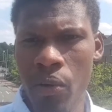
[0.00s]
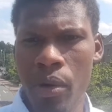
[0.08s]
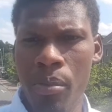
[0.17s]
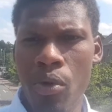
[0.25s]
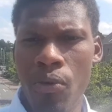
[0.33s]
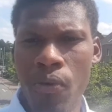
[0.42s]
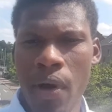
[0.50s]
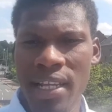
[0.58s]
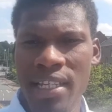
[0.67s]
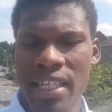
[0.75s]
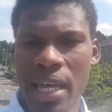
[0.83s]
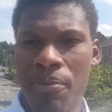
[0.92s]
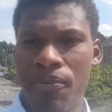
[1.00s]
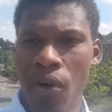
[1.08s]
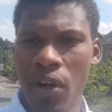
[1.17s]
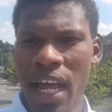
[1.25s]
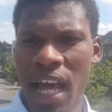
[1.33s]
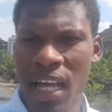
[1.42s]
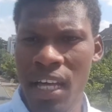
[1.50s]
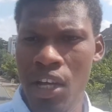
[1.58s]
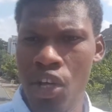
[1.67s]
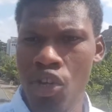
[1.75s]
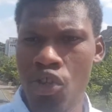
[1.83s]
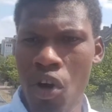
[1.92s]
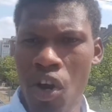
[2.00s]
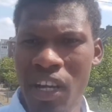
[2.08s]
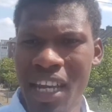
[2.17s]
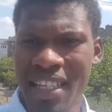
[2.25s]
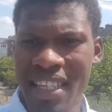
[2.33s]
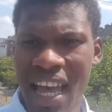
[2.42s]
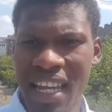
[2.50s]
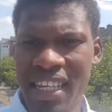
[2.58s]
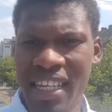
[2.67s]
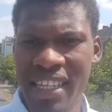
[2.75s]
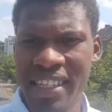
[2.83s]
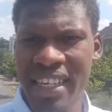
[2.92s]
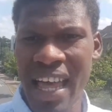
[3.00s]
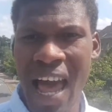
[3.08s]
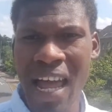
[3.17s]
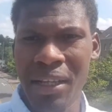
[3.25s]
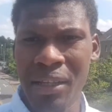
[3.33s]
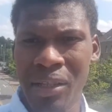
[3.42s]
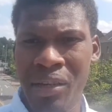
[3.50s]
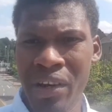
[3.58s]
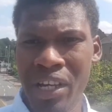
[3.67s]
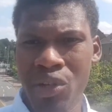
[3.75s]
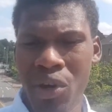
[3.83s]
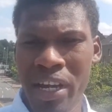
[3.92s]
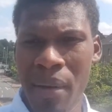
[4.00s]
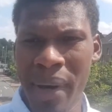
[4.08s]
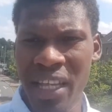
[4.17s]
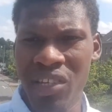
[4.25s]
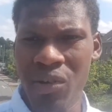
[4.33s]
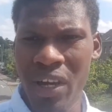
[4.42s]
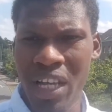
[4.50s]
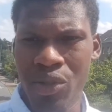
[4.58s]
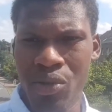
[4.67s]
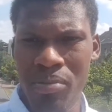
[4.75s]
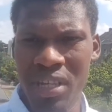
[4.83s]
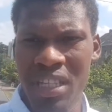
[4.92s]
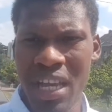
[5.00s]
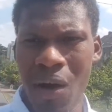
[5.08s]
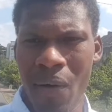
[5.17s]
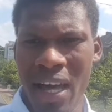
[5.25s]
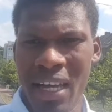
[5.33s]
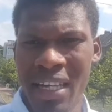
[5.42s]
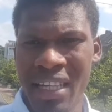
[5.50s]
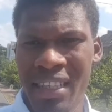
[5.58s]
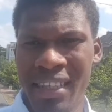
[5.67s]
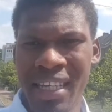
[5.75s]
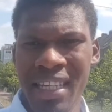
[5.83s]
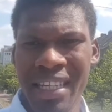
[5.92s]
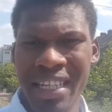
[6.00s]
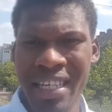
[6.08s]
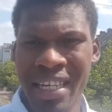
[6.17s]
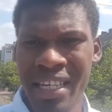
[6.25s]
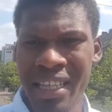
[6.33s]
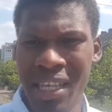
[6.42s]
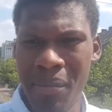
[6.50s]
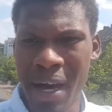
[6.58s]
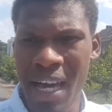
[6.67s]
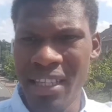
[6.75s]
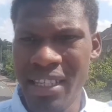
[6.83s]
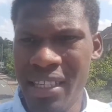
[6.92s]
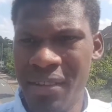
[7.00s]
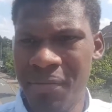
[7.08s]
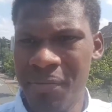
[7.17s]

we move one step further to understand this and create other materials to meet our daily demands.